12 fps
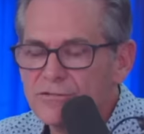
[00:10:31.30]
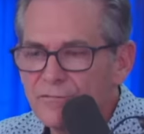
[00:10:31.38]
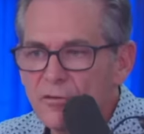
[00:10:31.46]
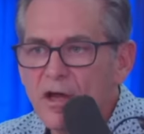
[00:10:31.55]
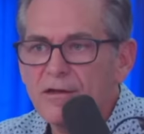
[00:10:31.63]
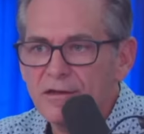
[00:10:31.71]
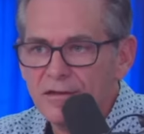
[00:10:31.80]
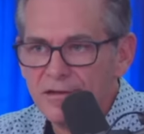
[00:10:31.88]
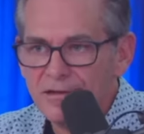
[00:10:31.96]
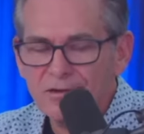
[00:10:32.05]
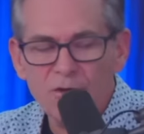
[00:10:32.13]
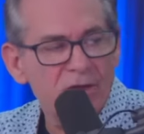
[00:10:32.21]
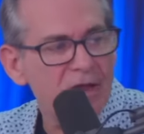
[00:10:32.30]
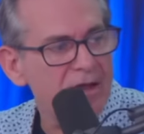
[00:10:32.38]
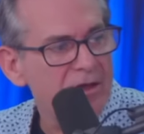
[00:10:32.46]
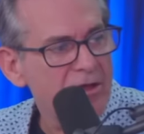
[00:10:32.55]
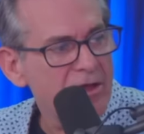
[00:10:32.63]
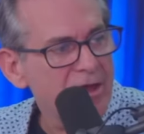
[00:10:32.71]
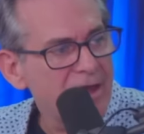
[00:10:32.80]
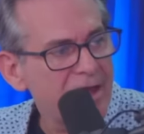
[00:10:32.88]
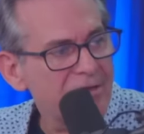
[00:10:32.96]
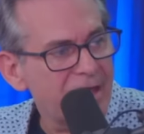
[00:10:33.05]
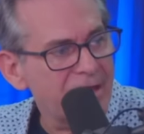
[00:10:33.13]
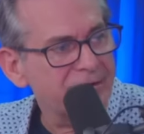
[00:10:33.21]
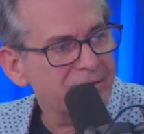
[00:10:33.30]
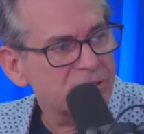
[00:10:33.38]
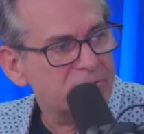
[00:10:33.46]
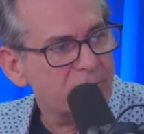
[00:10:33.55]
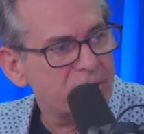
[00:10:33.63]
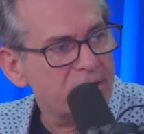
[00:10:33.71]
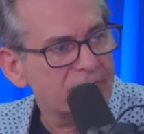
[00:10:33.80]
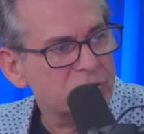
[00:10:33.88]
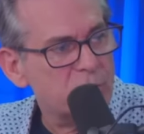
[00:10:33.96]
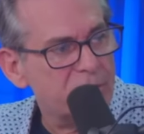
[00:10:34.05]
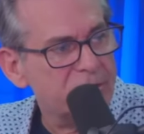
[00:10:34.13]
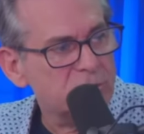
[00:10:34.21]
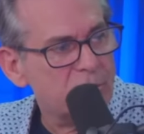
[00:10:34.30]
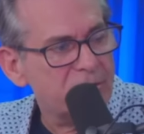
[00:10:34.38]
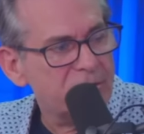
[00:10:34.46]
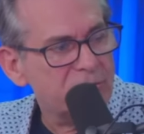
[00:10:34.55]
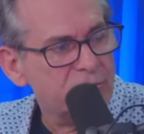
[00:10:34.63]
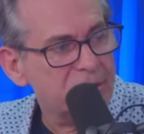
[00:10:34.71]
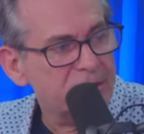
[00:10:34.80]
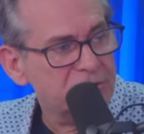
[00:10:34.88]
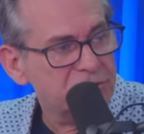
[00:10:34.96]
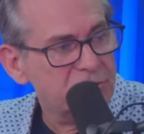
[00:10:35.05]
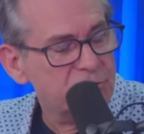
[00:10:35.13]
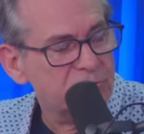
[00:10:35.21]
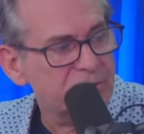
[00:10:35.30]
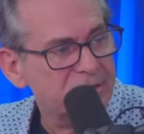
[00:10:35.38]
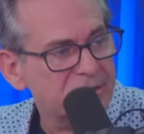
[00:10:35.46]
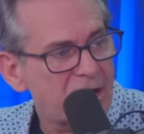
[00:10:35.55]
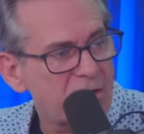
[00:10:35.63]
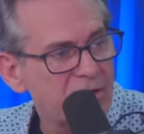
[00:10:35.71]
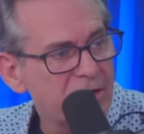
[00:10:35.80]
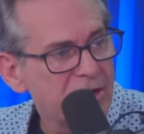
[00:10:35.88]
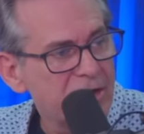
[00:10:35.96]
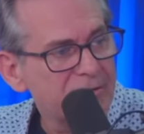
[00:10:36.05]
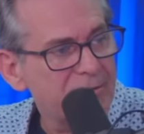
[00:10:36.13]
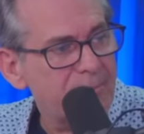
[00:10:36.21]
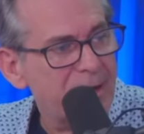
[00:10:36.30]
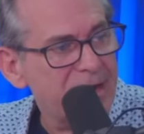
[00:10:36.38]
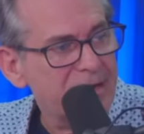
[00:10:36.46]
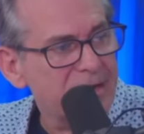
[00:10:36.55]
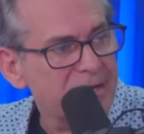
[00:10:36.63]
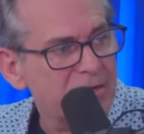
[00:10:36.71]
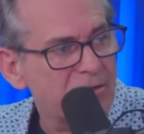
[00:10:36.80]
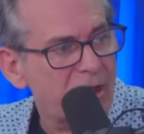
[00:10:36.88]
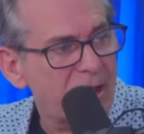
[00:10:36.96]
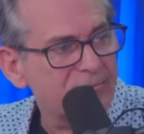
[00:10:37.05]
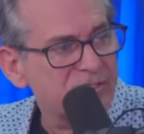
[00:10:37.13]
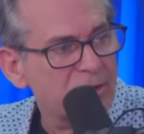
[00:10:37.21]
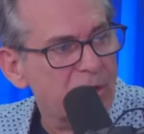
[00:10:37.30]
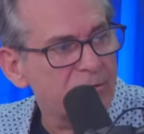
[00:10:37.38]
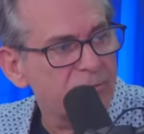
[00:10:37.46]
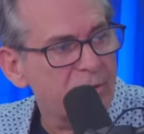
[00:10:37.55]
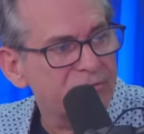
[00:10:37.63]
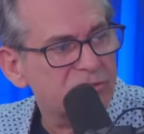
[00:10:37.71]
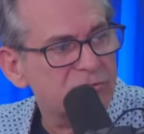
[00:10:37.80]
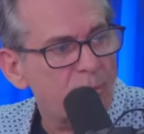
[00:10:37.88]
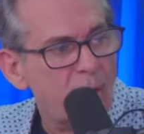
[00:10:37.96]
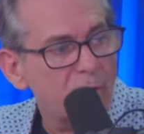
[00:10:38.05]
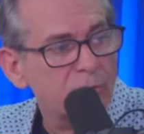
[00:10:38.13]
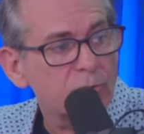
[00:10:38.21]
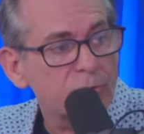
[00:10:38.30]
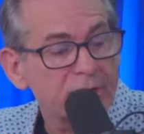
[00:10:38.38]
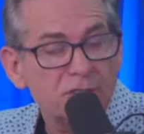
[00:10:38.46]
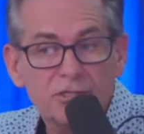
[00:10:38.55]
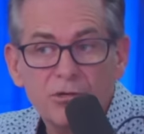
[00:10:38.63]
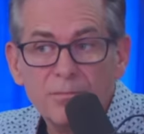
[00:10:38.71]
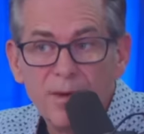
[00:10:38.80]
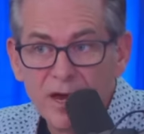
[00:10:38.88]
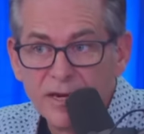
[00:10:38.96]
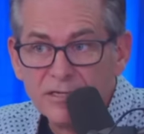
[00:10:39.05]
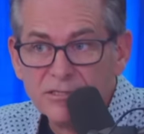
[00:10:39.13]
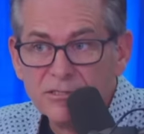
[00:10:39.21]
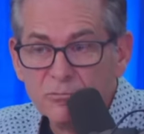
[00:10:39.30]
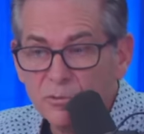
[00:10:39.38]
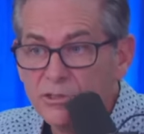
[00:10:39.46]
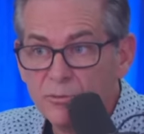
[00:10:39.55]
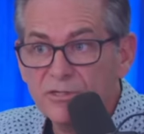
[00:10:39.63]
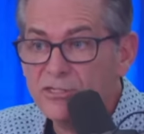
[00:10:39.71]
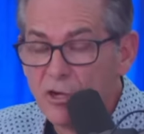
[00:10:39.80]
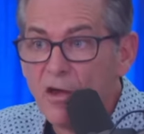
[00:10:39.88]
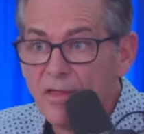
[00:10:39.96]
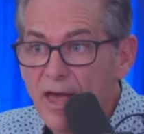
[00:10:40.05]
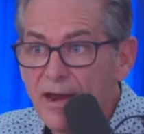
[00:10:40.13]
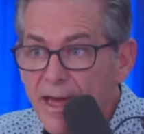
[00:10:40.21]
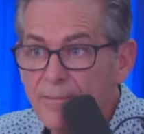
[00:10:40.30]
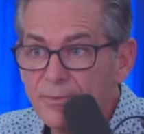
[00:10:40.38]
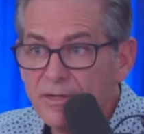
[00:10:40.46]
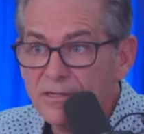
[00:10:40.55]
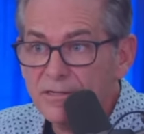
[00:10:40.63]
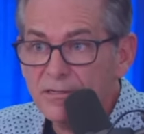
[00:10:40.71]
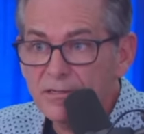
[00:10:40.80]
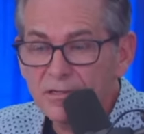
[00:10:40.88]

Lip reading: flood. Okay. And then in the spring of 2023, she tweets out, the banking collapse started with smaller regional banks, which we saw that happen.